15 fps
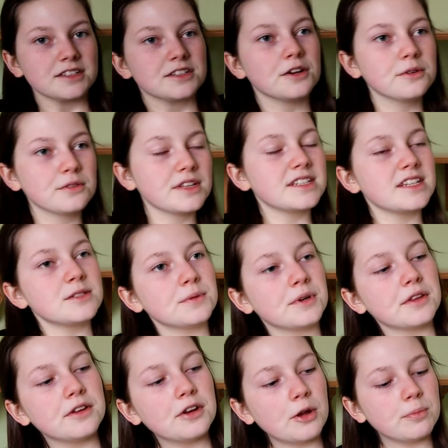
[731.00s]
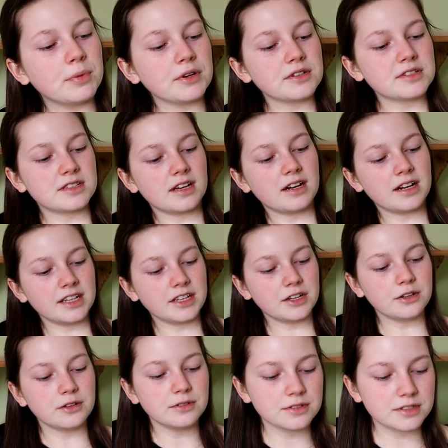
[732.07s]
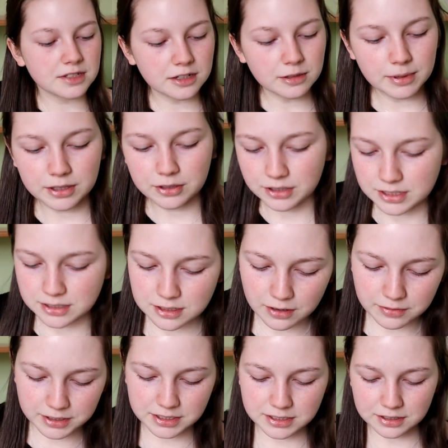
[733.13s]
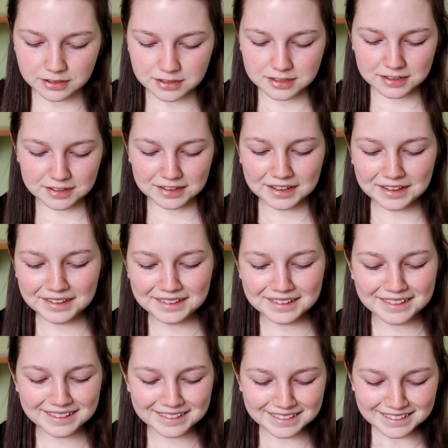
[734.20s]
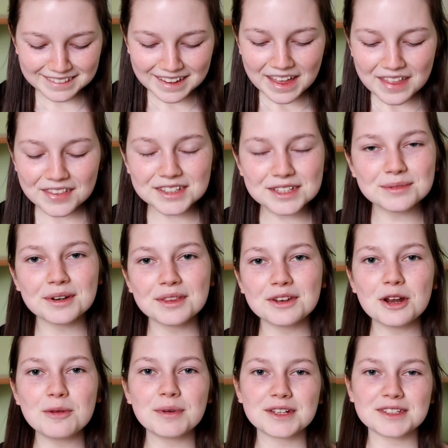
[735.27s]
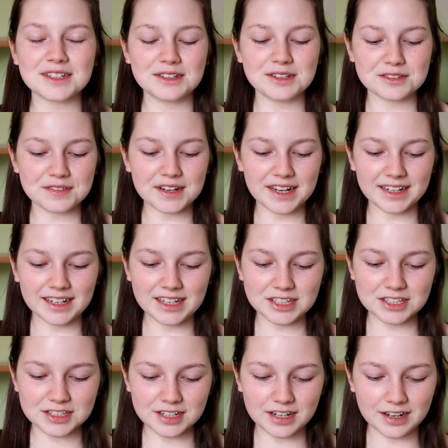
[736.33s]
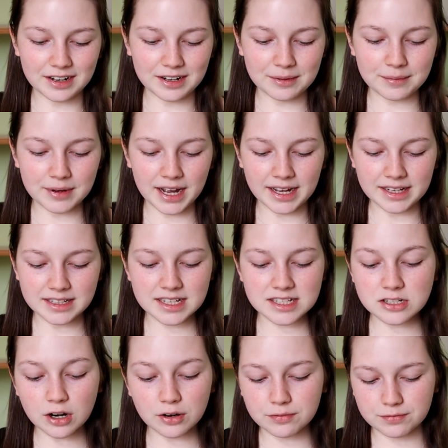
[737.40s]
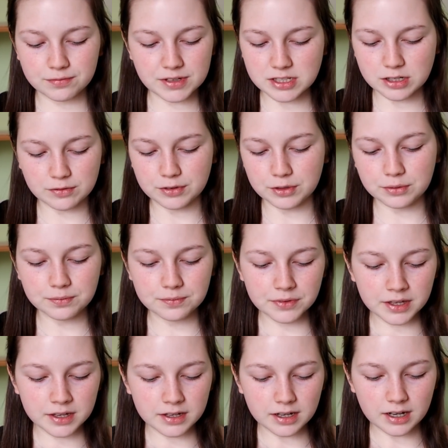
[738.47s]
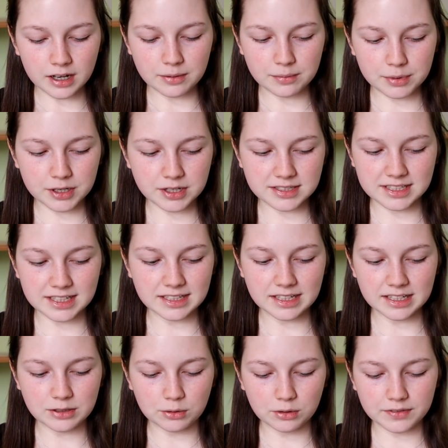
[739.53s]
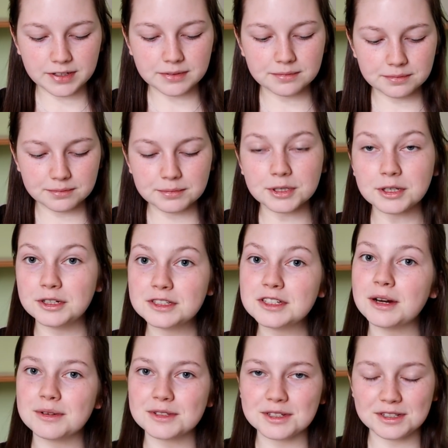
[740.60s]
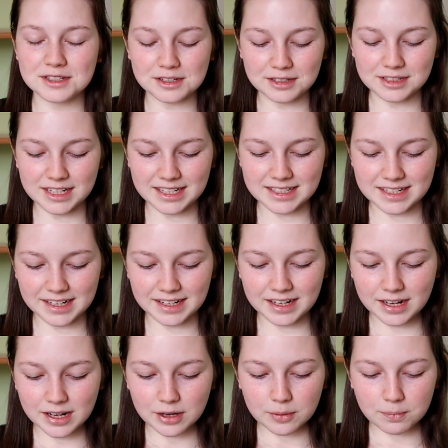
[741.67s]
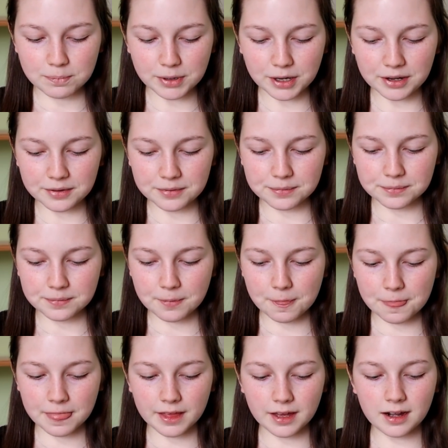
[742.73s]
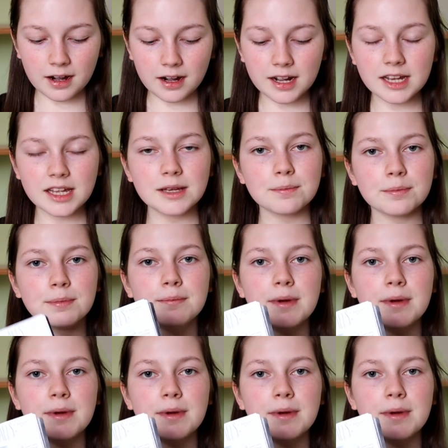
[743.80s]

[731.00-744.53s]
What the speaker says: so this is one of the notebooks that I used. Oh my god, it's covered in dust. This is one of the notebooks I used for English, and it's not full, because I didn't need all of it, because I was consolidating. But I